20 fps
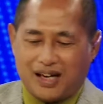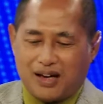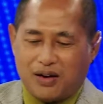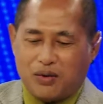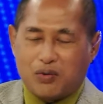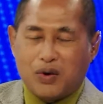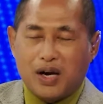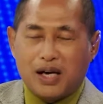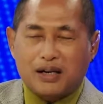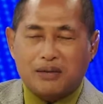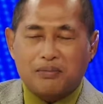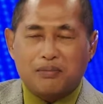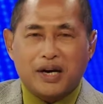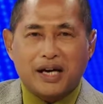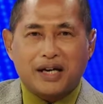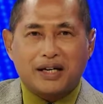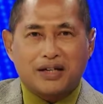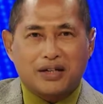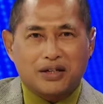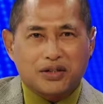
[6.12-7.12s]
Welcome
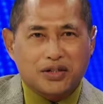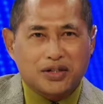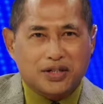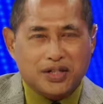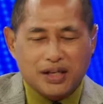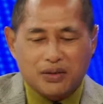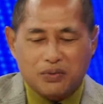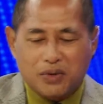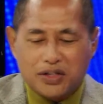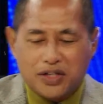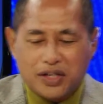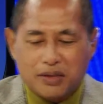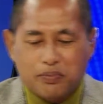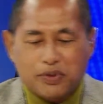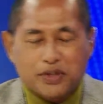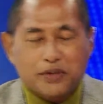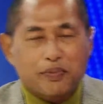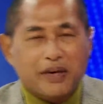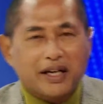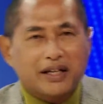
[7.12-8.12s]
back. You're still watching
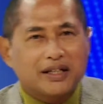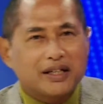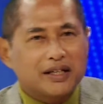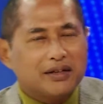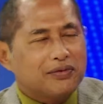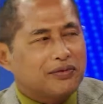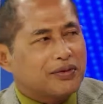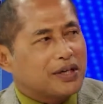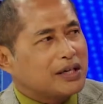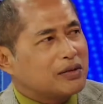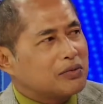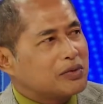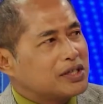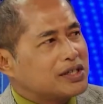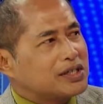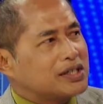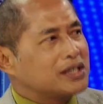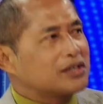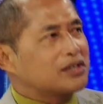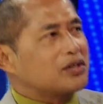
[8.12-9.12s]
Perspective, and we're
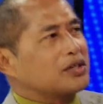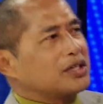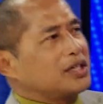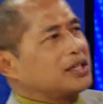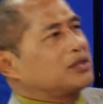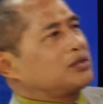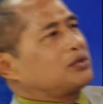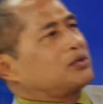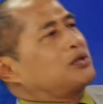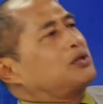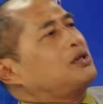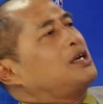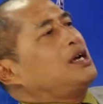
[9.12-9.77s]
still talking to